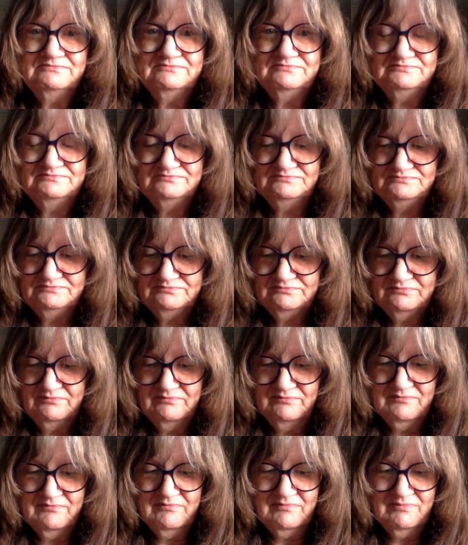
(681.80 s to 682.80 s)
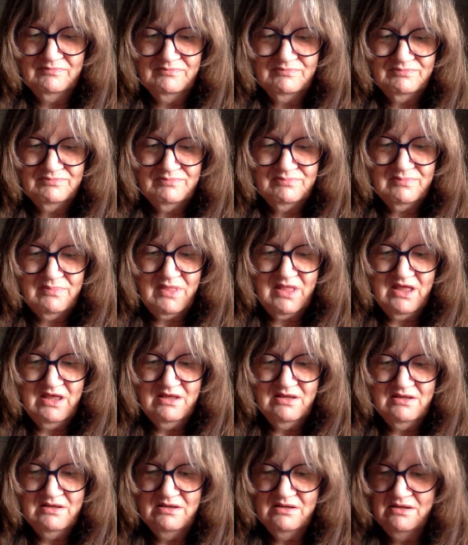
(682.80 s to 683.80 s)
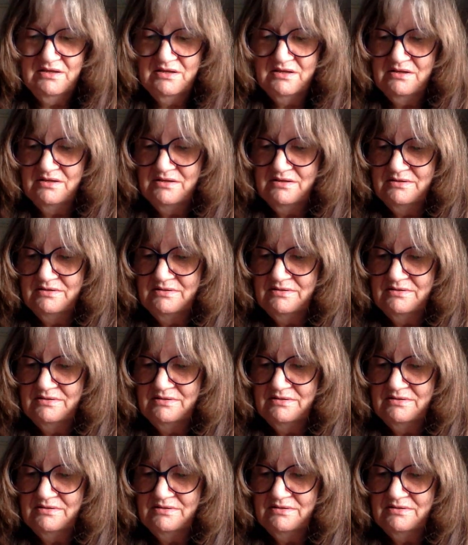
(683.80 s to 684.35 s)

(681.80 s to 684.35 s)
Nobody speaks.